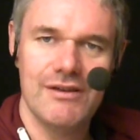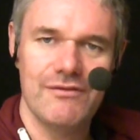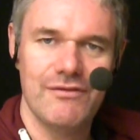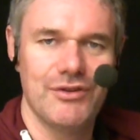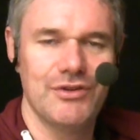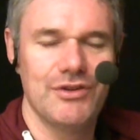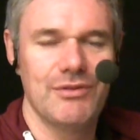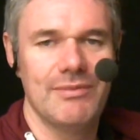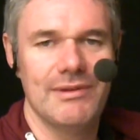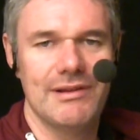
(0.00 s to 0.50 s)

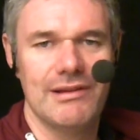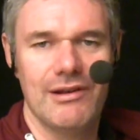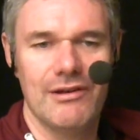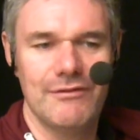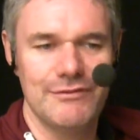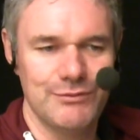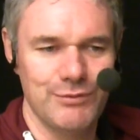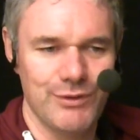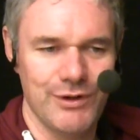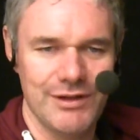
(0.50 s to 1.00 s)
for your
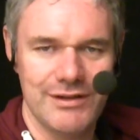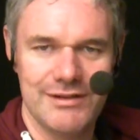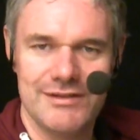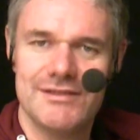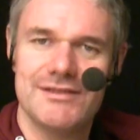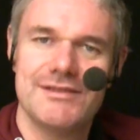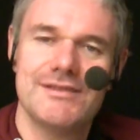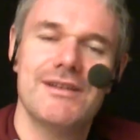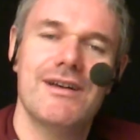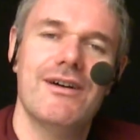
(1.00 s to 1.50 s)
beloved
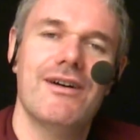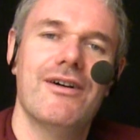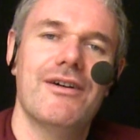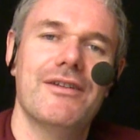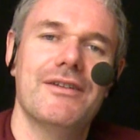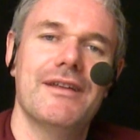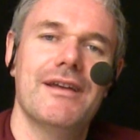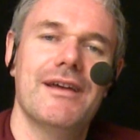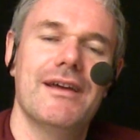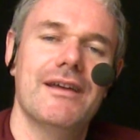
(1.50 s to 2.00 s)
ones
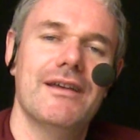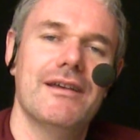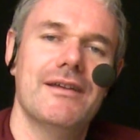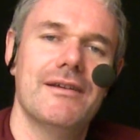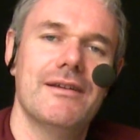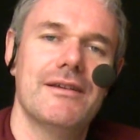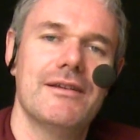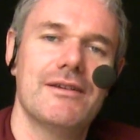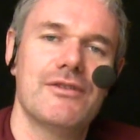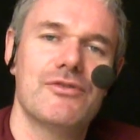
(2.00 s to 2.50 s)
on
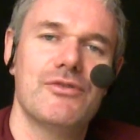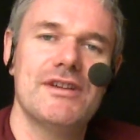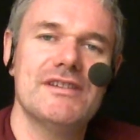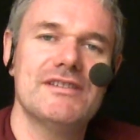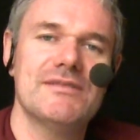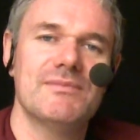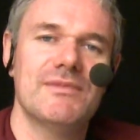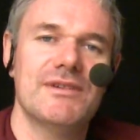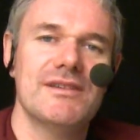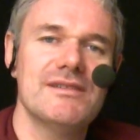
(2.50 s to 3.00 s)
uh,
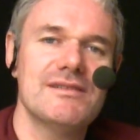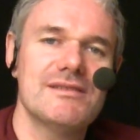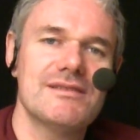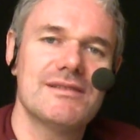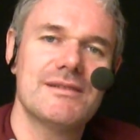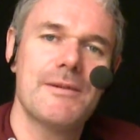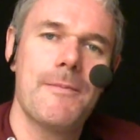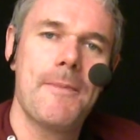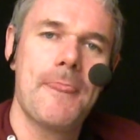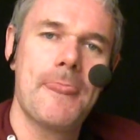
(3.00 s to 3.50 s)
Christmas.